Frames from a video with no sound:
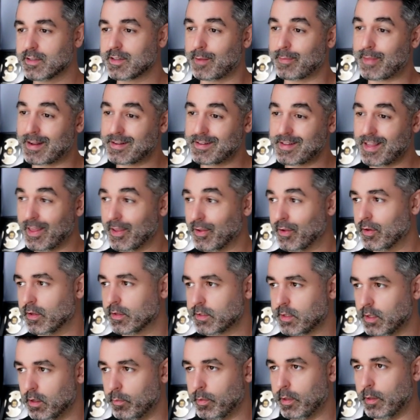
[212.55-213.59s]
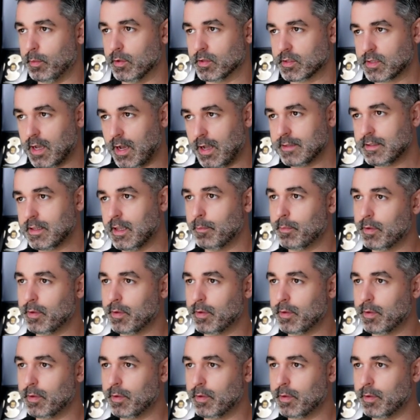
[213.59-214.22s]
I'm not telling you to steal people's content,